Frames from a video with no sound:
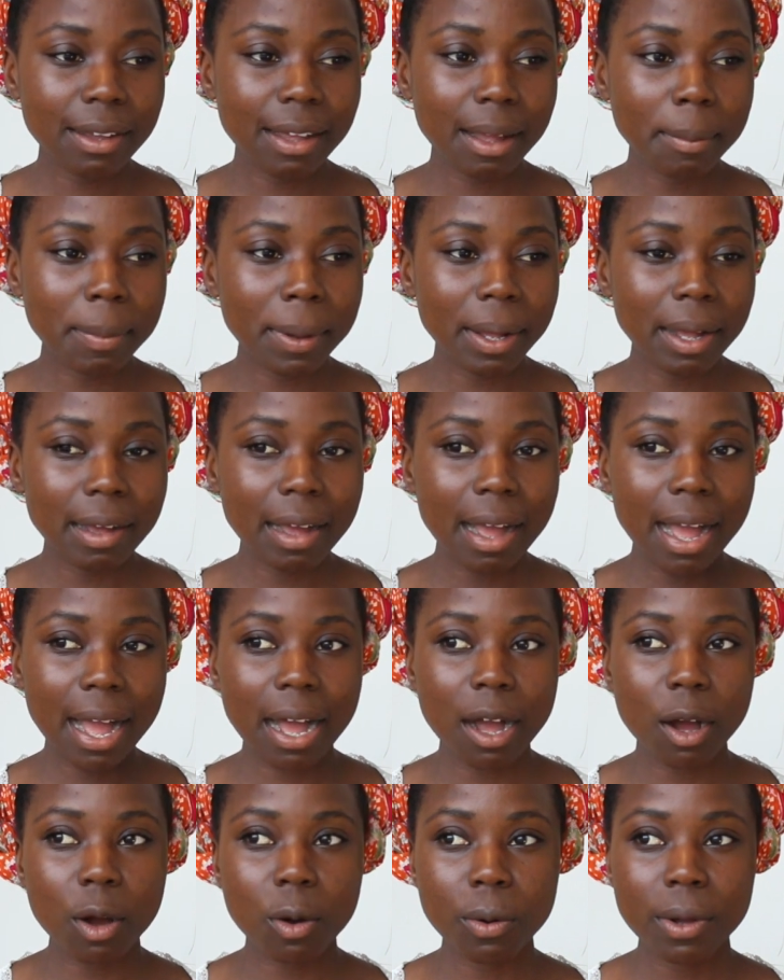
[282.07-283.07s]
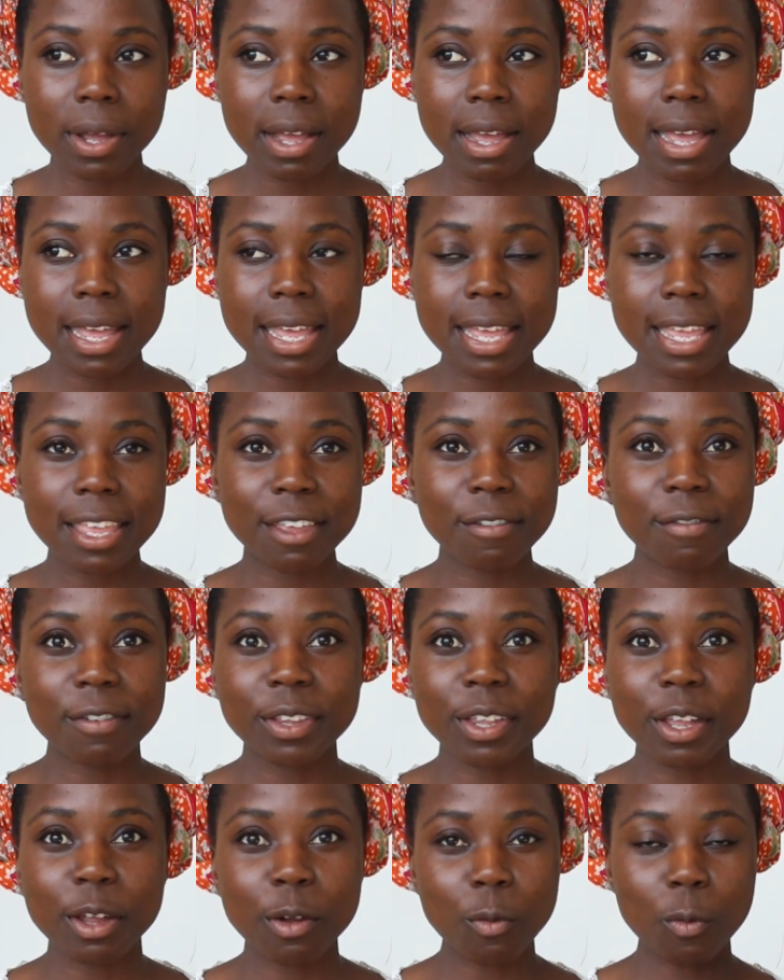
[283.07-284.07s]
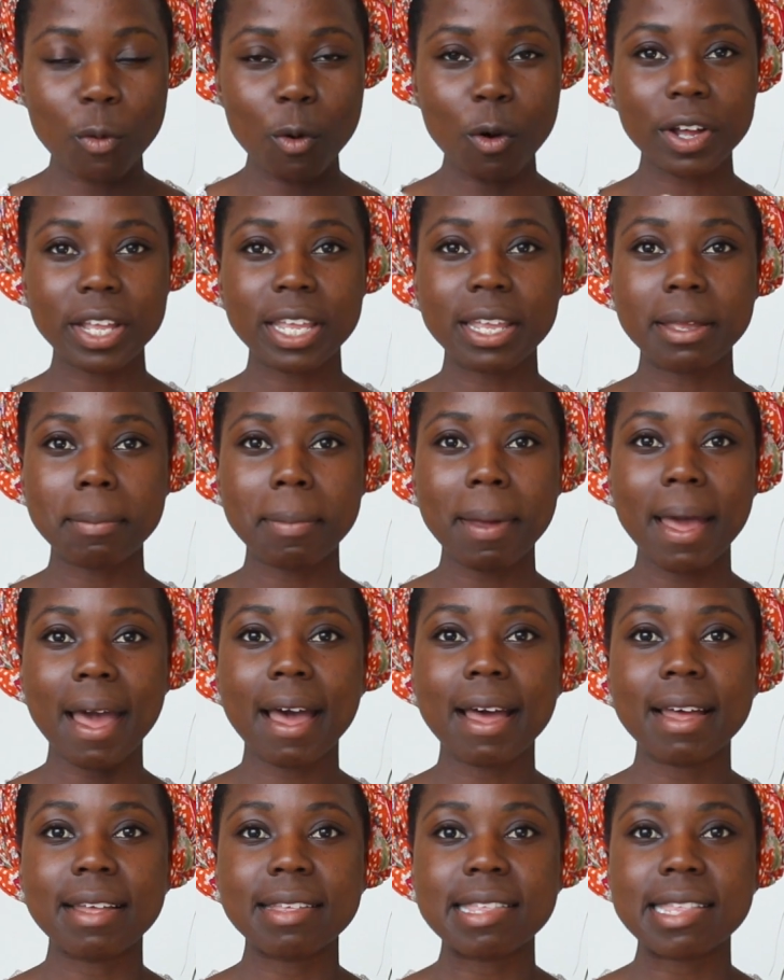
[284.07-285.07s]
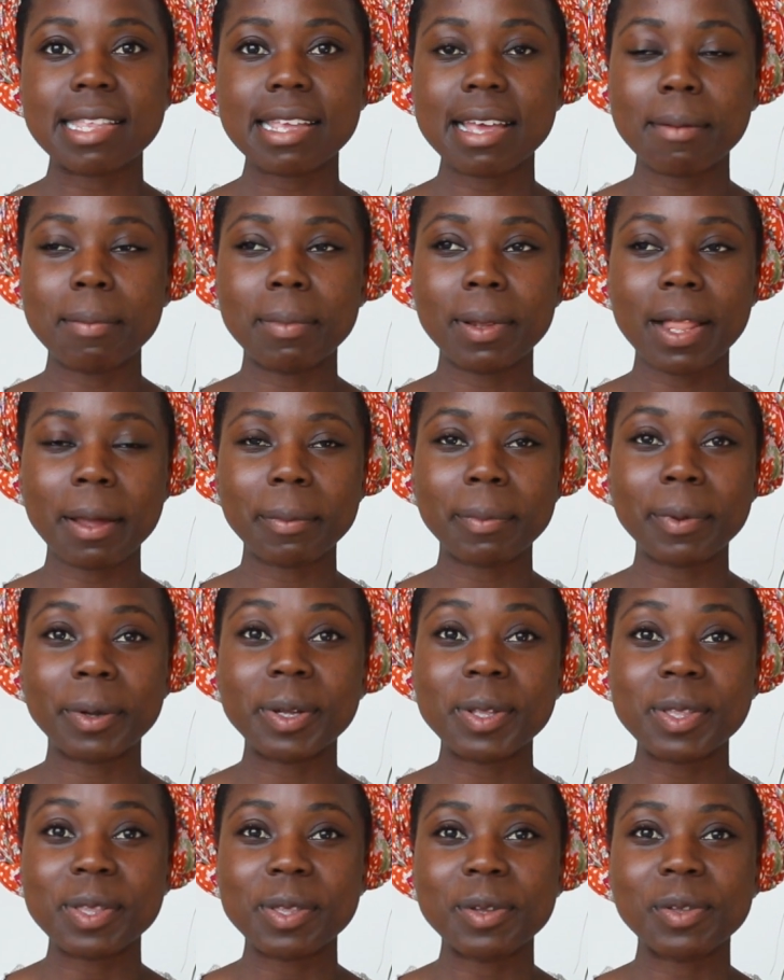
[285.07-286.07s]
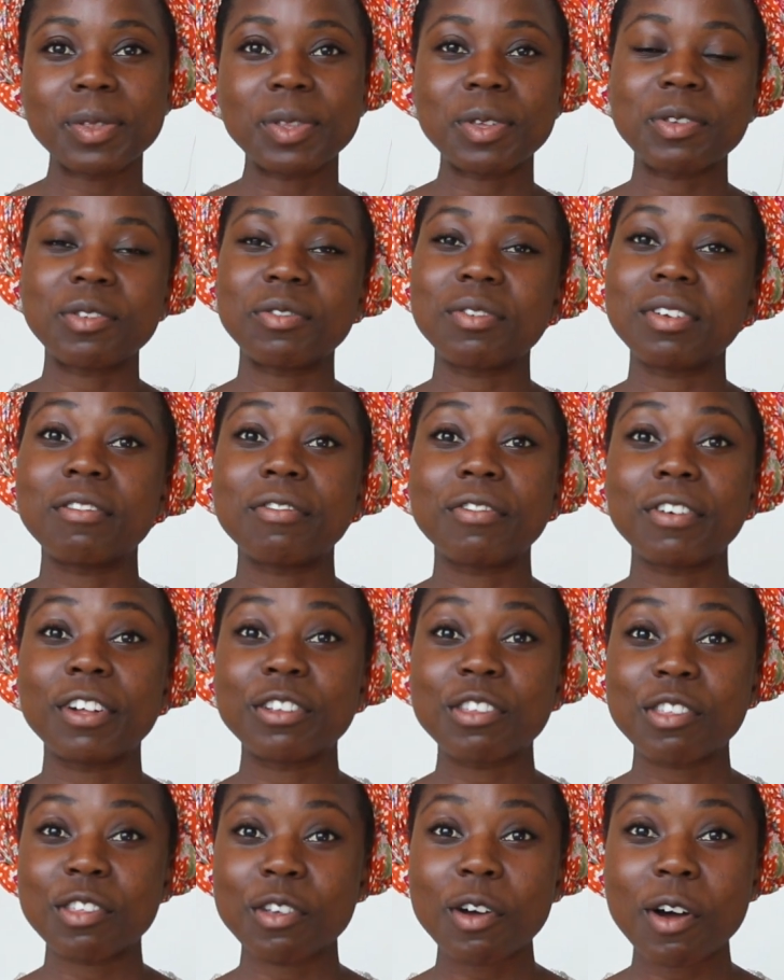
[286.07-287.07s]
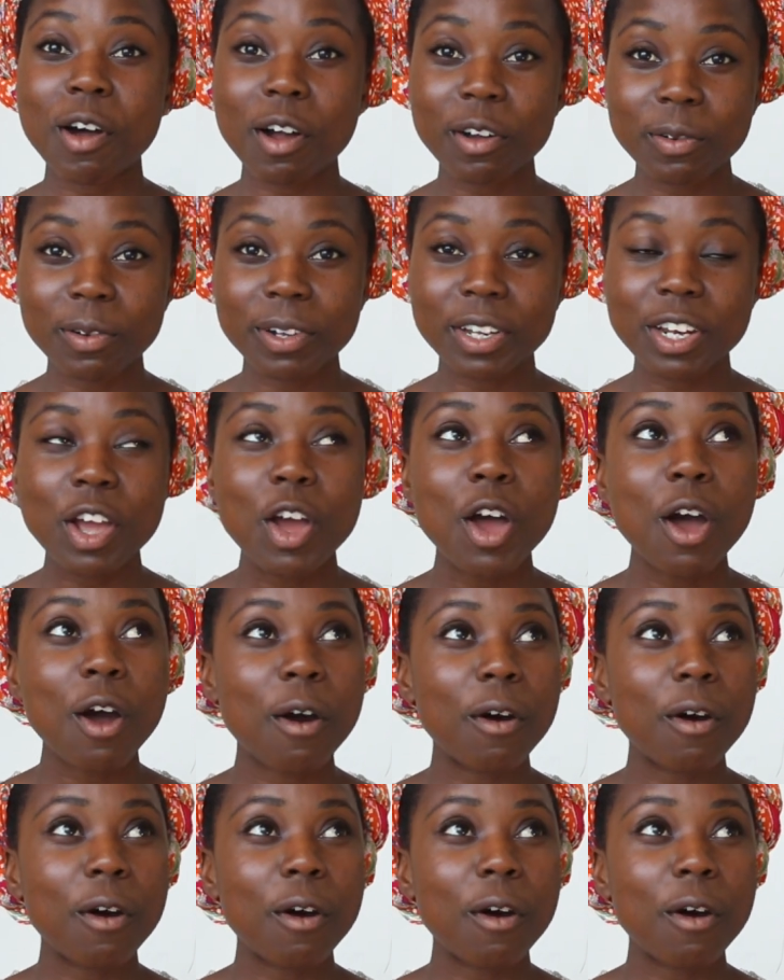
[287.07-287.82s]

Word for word: about how even like walking past a black person on the street felt so awkward